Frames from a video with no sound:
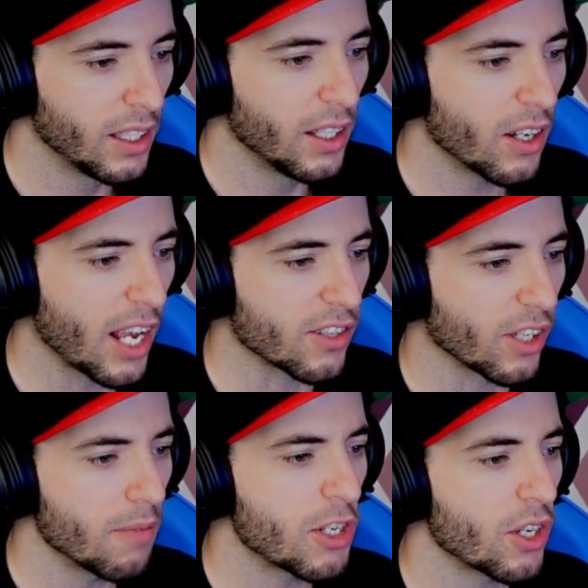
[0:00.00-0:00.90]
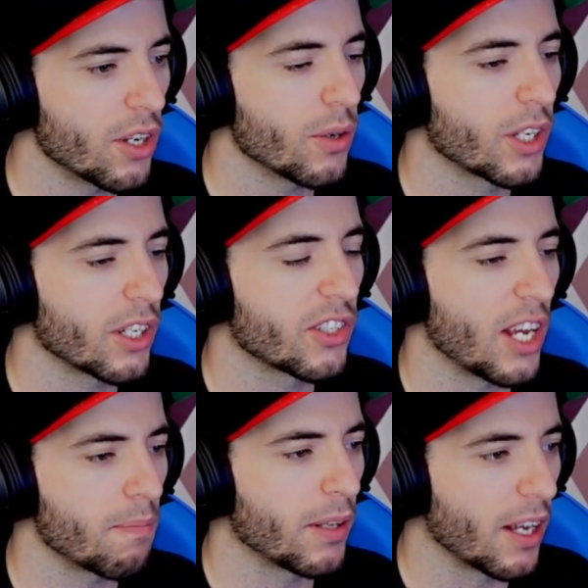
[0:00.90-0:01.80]
Okay, so let me show you a good
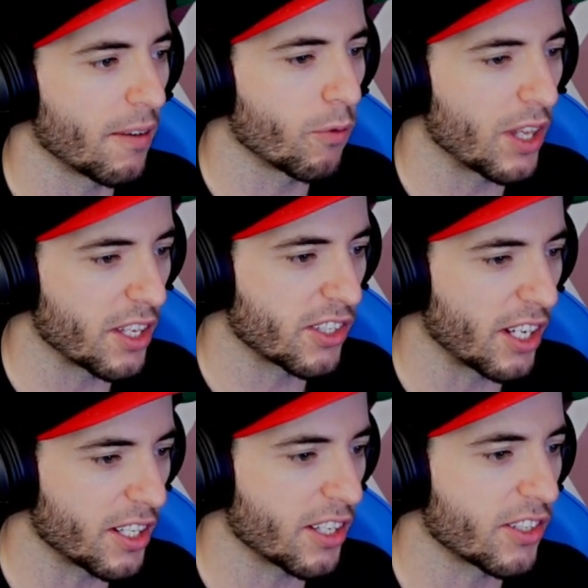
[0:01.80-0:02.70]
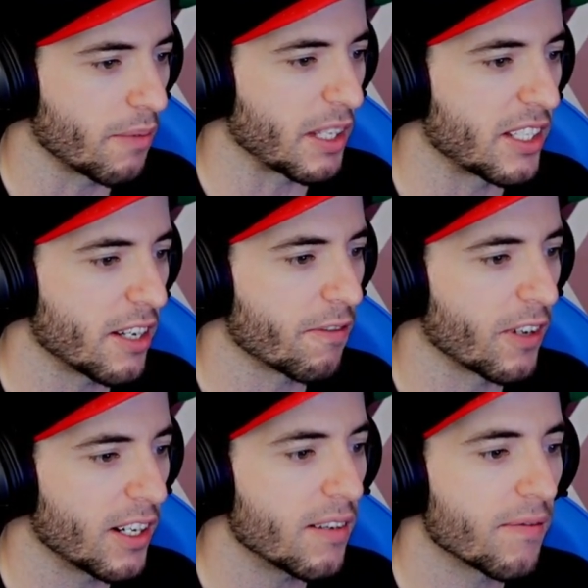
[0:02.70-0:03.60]
example of when the sun does something
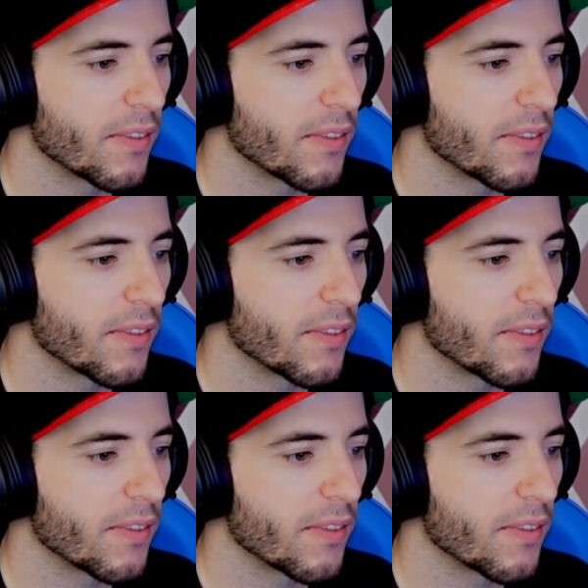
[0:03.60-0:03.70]
different.